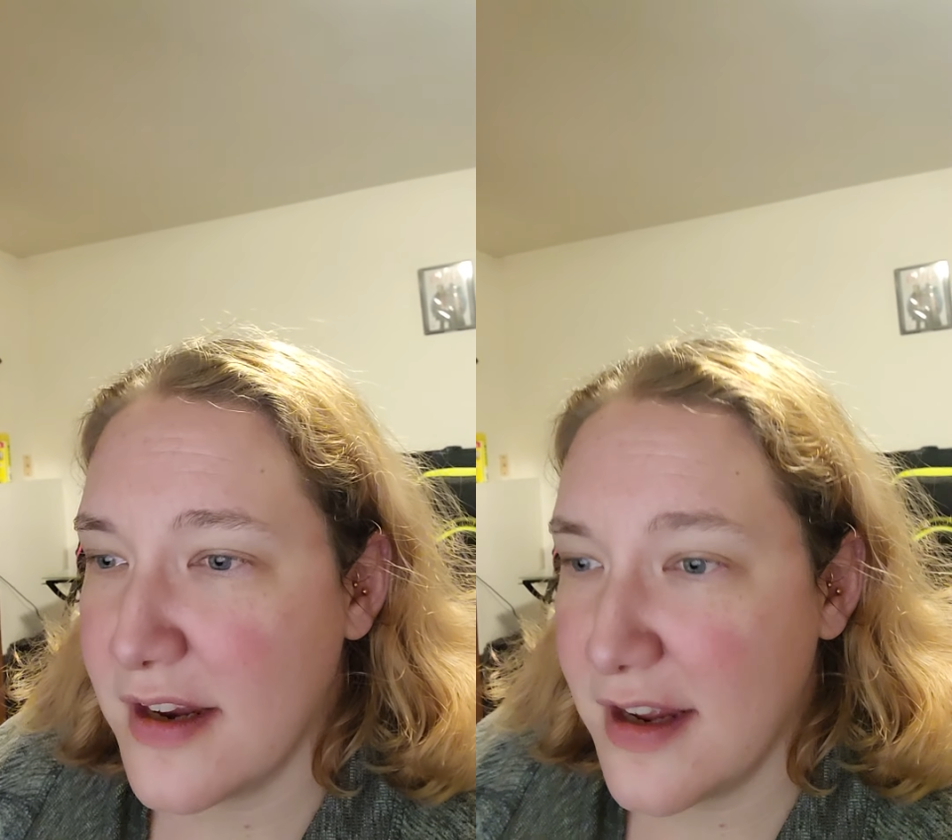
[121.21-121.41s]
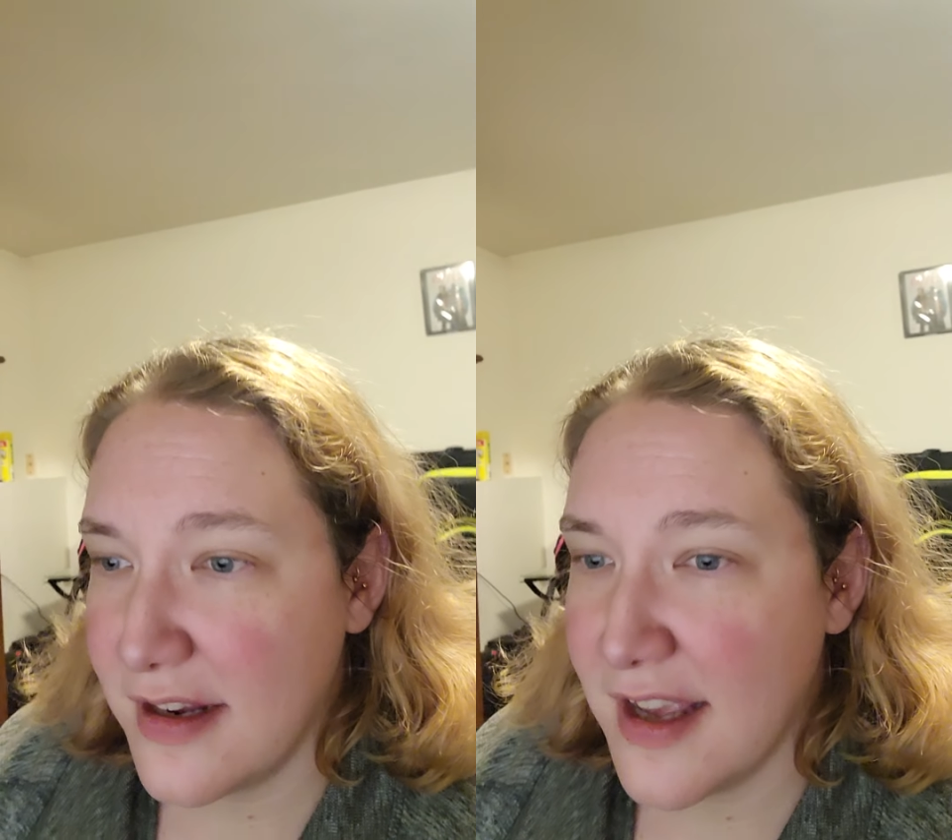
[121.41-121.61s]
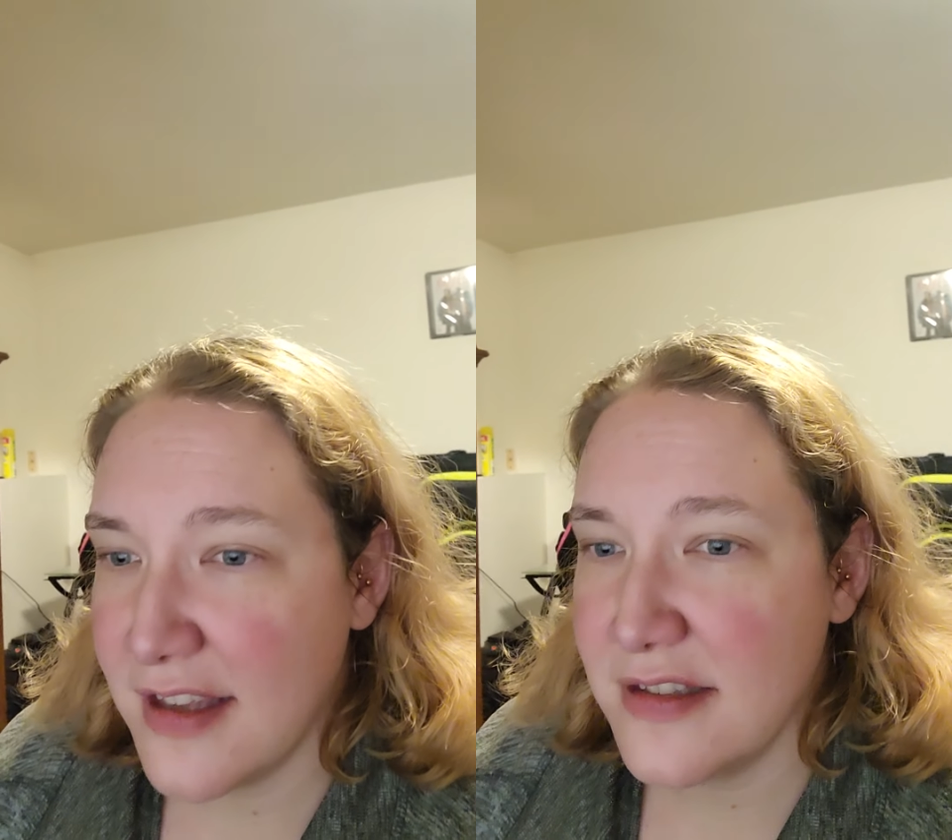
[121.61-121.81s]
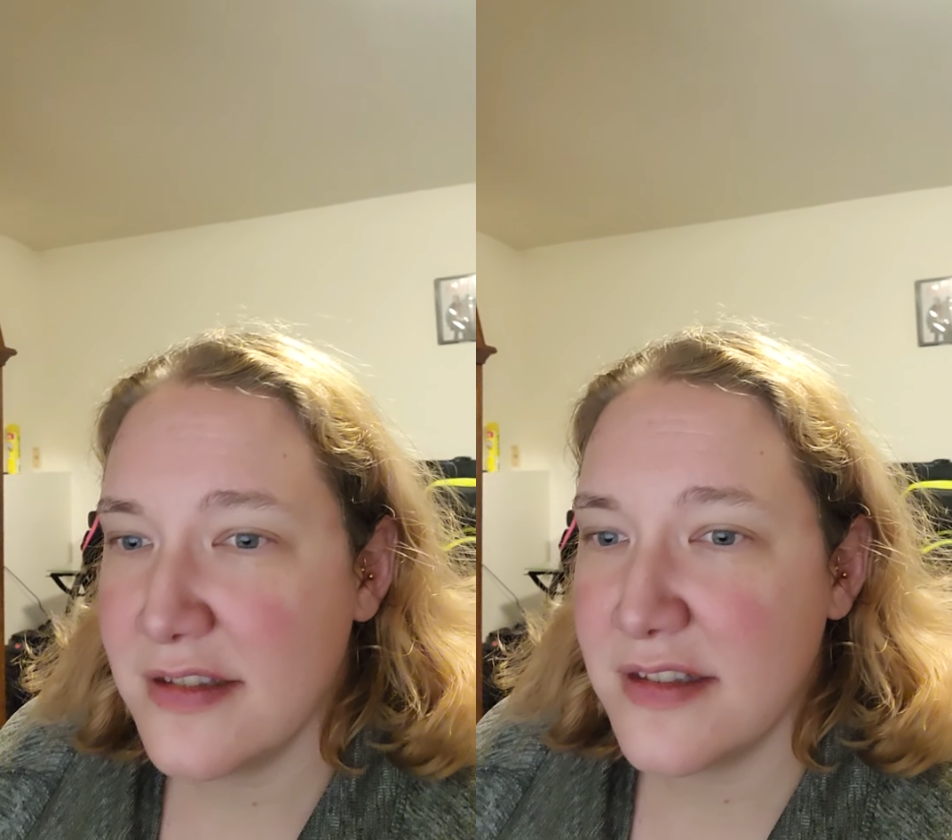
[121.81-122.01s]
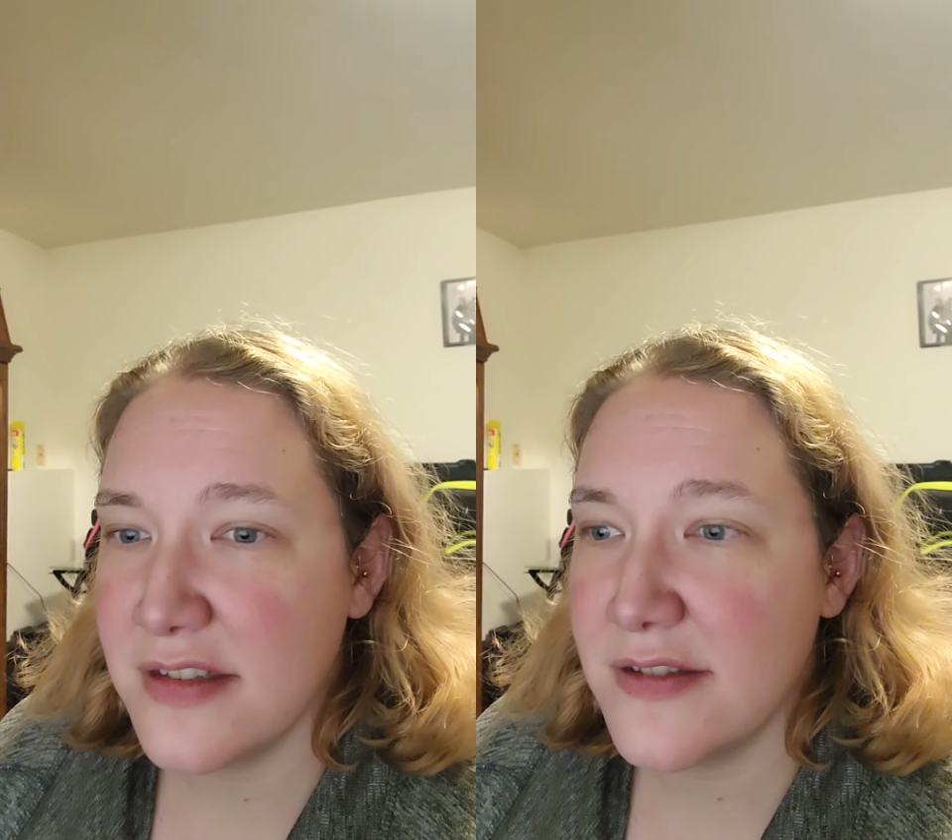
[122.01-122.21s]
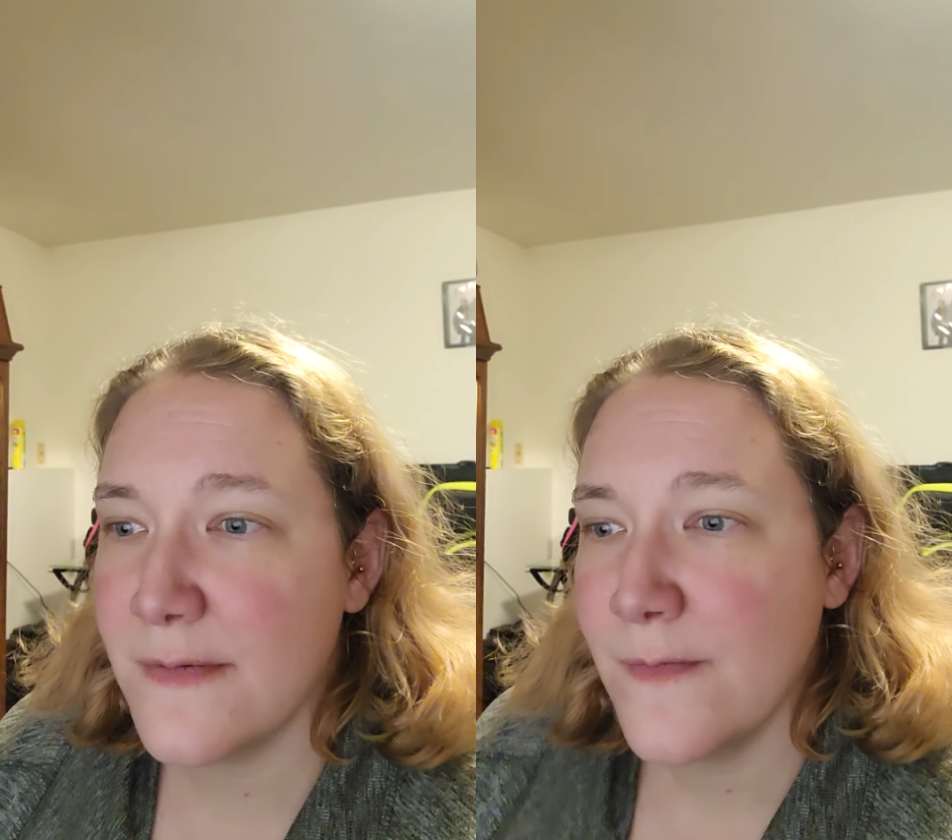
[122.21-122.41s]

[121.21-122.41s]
analysis,